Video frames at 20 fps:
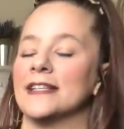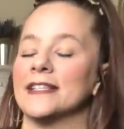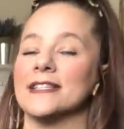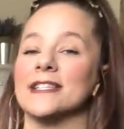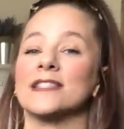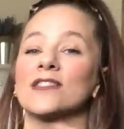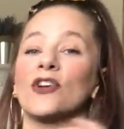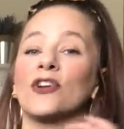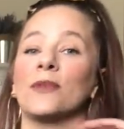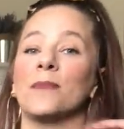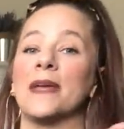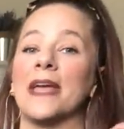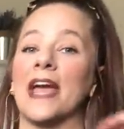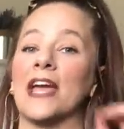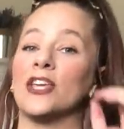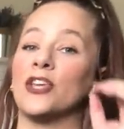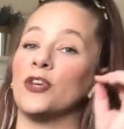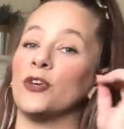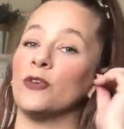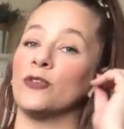This is going to be
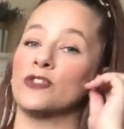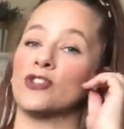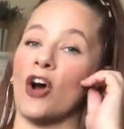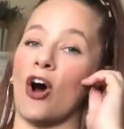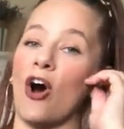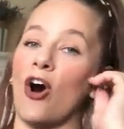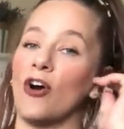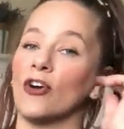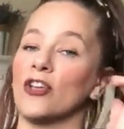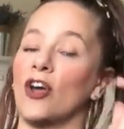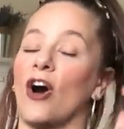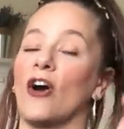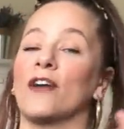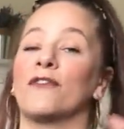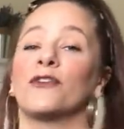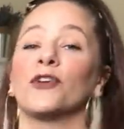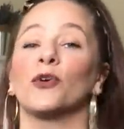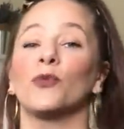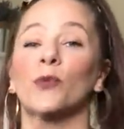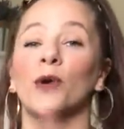a huge haul, y'all.
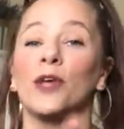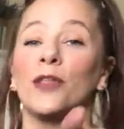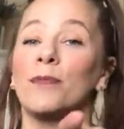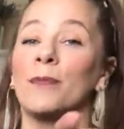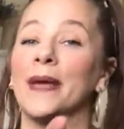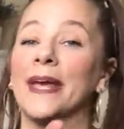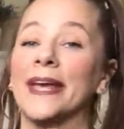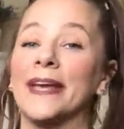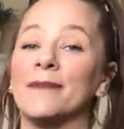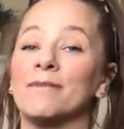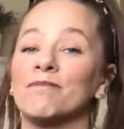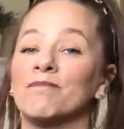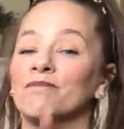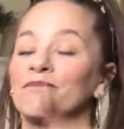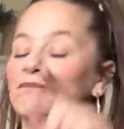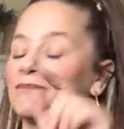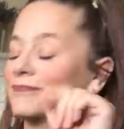If you're with me,